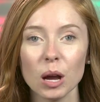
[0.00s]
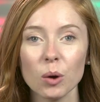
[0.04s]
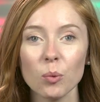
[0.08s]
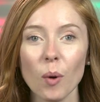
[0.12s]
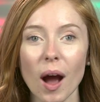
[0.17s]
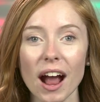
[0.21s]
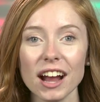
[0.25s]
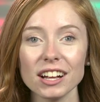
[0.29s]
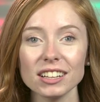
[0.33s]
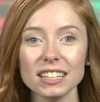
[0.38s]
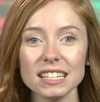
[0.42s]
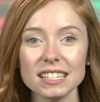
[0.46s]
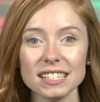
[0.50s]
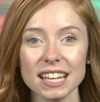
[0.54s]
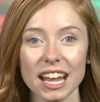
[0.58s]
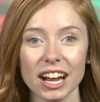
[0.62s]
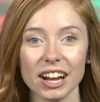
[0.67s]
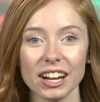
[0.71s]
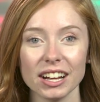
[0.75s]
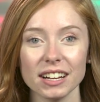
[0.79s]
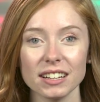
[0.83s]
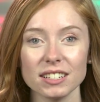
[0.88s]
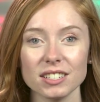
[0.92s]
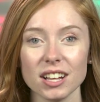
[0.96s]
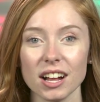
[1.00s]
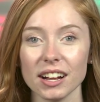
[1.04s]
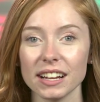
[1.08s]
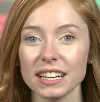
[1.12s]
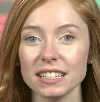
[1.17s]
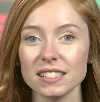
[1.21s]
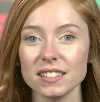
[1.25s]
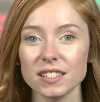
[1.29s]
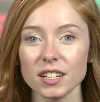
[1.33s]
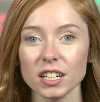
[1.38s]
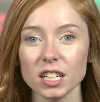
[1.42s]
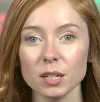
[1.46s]
Wireless carriers are
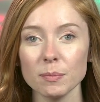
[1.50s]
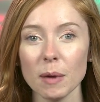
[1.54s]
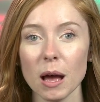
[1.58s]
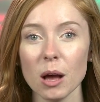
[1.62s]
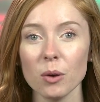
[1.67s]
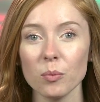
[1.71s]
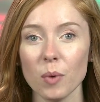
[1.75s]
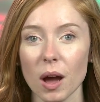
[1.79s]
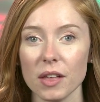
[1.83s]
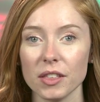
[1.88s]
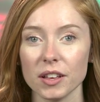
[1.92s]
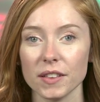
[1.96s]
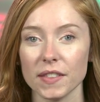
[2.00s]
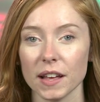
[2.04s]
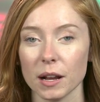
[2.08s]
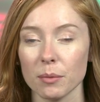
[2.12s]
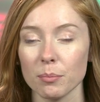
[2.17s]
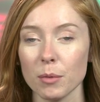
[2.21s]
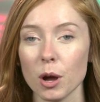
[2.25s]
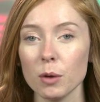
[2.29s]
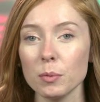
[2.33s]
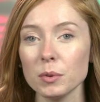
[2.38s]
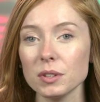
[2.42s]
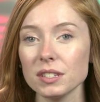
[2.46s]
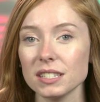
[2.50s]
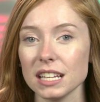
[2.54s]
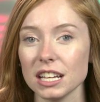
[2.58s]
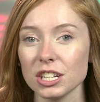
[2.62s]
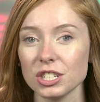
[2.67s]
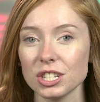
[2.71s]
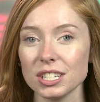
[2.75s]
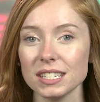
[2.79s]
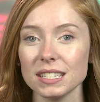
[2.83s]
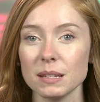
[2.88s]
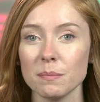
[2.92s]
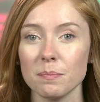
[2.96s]
concerned about whether their mobile
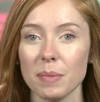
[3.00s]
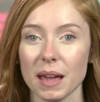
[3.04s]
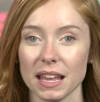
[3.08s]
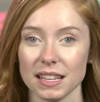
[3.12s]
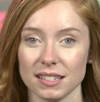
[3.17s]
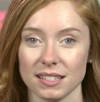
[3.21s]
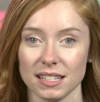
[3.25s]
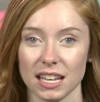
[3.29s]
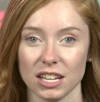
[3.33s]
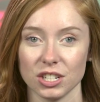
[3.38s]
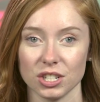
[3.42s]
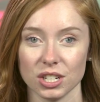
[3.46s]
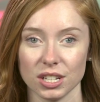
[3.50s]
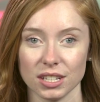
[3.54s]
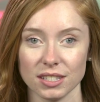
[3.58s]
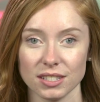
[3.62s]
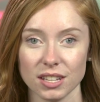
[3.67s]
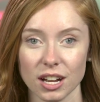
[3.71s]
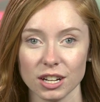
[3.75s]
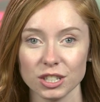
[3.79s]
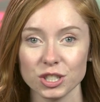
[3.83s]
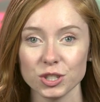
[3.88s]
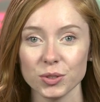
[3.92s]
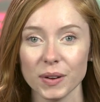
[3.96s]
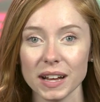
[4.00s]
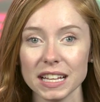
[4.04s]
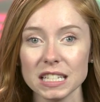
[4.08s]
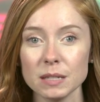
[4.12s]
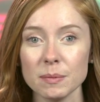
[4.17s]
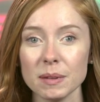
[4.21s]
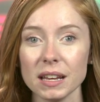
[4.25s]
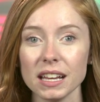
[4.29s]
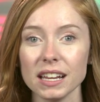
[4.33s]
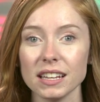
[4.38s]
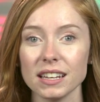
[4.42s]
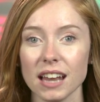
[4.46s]
stations and base stations are
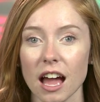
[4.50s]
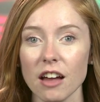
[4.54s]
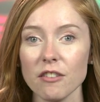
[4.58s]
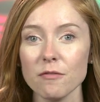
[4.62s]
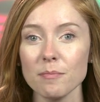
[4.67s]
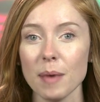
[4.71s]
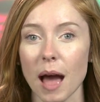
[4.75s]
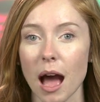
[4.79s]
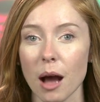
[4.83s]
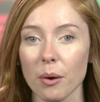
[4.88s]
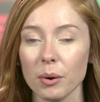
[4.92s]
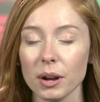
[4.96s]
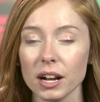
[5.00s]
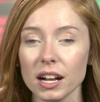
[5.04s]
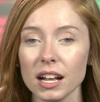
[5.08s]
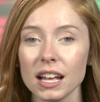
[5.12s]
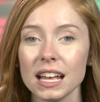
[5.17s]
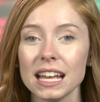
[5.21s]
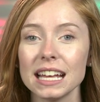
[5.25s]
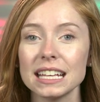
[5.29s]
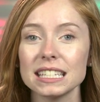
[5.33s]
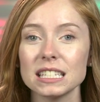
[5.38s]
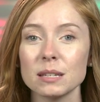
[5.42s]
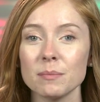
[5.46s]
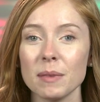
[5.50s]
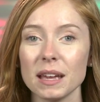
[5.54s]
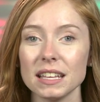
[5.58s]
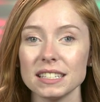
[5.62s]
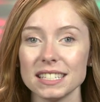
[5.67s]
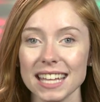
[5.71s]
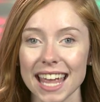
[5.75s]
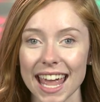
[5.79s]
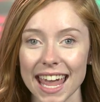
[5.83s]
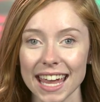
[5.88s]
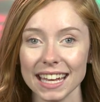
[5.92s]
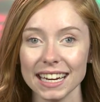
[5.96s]
transmitting enough power to
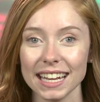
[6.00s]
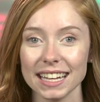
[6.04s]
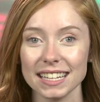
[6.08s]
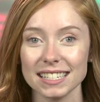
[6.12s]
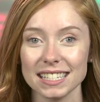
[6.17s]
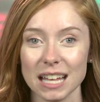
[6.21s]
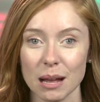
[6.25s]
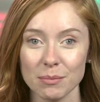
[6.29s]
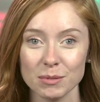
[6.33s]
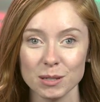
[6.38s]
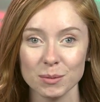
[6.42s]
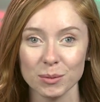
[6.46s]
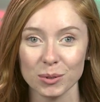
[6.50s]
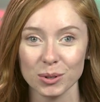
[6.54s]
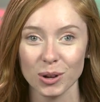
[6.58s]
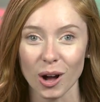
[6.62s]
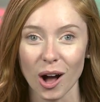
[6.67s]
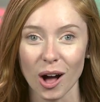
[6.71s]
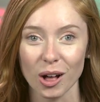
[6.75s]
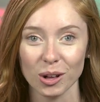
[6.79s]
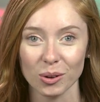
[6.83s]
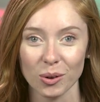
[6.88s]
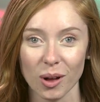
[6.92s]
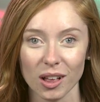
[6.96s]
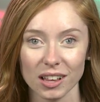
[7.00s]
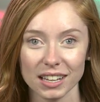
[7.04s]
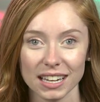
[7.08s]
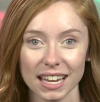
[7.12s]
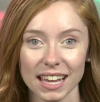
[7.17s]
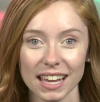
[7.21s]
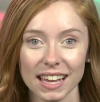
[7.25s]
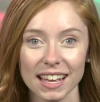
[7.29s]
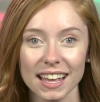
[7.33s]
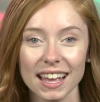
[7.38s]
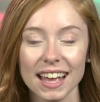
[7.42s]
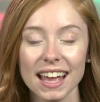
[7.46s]
maintain acceptable call
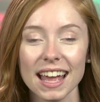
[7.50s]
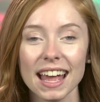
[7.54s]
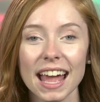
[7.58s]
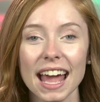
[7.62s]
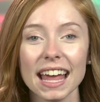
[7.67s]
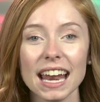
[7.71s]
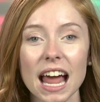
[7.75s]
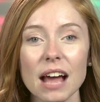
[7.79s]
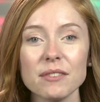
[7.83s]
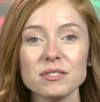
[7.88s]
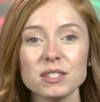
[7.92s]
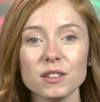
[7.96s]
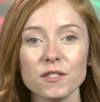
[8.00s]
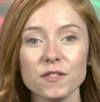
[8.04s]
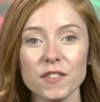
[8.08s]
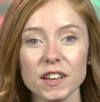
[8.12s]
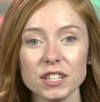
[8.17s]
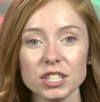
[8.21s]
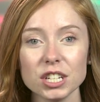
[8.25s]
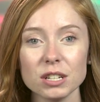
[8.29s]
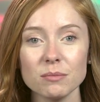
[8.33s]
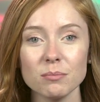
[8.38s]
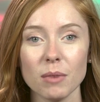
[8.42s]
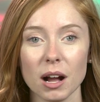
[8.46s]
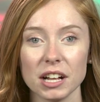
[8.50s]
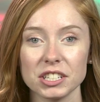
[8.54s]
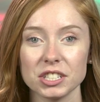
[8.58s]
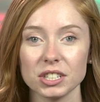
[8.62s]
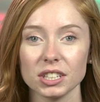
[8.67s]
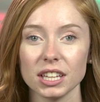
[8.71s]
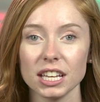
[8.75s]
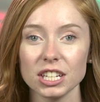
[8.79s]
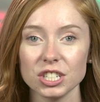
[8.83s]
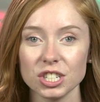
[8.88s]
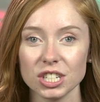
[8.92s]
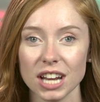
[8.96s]
quality and have sufficient
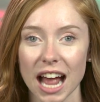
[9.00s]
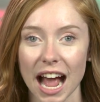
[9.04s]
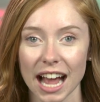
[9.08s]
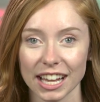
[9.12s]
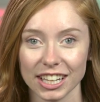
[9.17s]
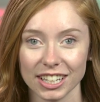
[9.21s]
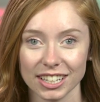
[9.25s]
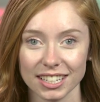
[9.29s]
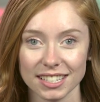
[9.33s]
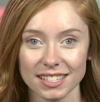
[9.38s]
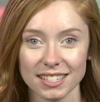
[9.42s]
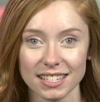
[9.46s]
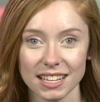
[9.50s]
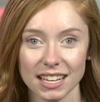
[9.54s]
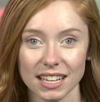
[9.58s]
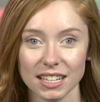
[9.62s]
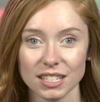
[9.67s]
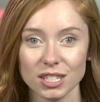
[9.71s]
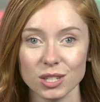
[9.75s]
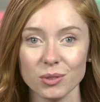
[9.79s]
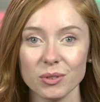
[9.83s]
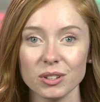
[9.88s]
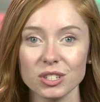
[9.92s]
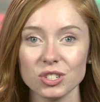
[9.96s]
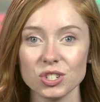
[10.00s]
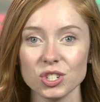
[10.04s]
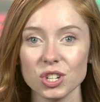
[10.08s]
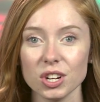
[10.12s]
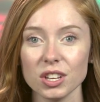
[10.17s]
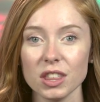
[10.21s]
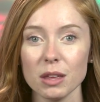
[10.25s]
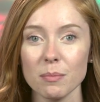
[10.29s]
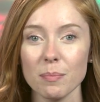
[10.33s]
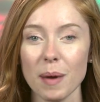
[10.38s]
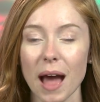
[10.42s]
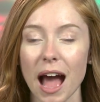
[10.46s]
modulation accuracy to
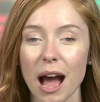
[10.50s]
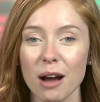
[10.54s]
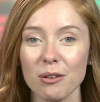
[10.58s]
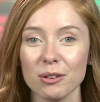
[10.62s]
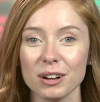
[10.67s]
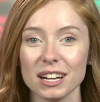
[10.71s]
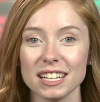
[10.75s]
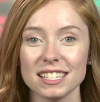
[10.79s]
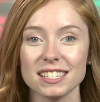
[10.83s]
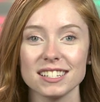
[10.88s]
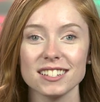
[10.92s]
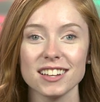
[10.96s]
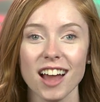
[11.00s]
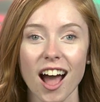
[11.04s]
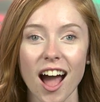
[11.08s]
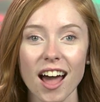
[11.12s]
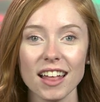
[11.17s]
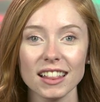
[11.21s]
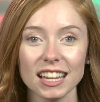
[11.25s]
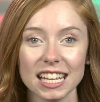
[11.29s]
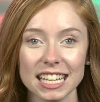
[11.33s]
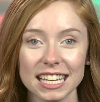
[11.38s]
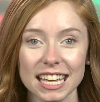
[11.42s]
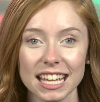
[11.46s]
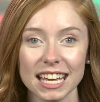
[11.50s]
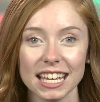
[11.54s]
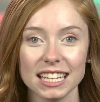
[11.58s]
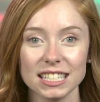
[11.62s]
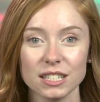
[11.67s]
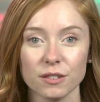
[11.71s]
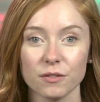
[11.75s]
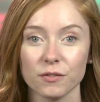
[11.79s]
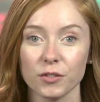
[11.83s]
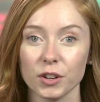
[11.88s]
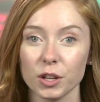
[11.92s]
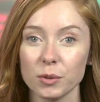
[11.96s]
ensure that power is not leaking
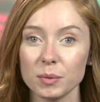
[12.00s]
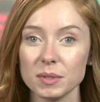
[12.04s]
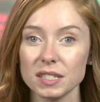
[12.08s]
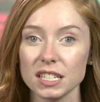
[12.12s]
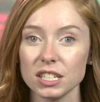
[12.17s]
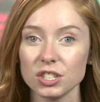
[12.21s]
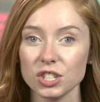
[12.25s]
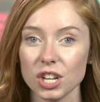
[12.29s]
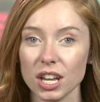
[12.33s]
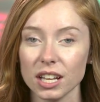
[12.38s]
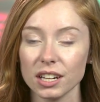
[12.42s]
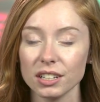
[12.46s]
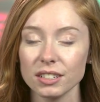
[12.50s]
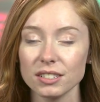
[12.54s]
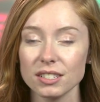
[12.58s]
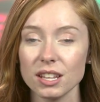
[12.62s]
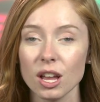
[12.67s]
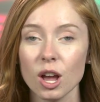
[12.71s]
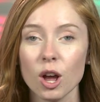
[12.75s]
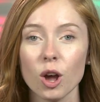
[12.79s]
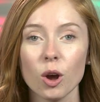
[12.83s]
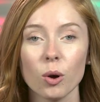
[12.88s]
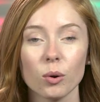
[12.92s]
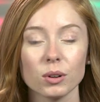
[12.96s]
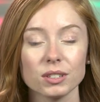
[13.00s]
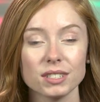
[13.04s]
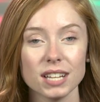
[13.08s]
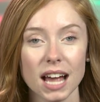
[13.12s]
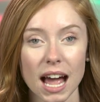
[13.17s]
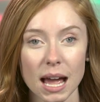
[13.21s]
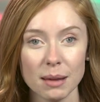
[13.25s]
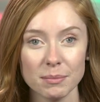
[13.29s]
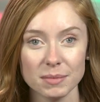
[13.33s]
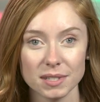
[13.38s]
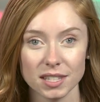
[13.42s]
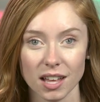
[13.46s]
into frequency channels or
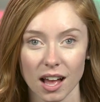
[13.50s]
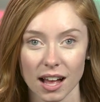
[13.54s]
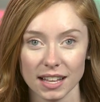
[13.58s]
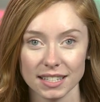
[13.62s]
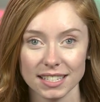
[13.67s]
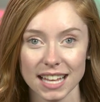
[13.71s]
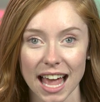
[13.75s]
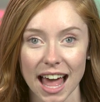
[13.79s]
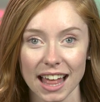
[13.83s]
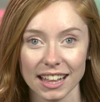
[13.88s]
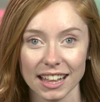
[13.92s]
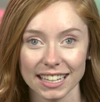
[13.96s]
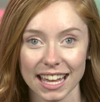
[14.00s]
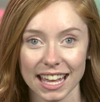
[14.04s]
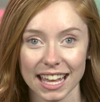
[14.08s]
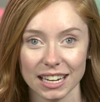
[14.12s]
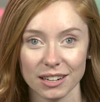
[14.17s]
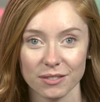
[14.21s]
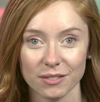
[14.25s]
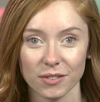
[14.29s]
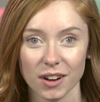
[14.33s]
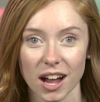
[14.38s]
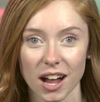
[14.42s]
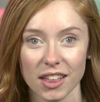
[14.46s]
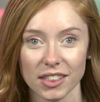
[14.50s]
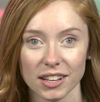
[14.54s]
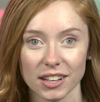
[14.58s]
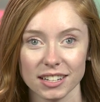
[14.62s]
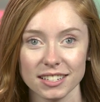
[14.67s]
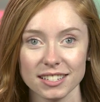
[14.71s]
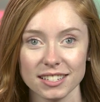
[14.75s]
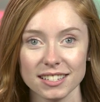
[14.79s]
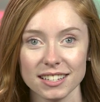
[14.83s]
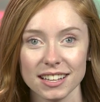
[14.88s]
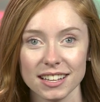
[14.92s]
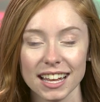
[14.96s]
time slots allocated for
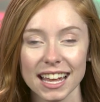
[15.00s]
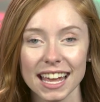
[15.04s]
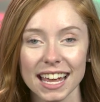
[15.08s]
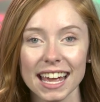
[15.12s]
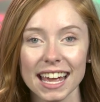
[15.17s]
others.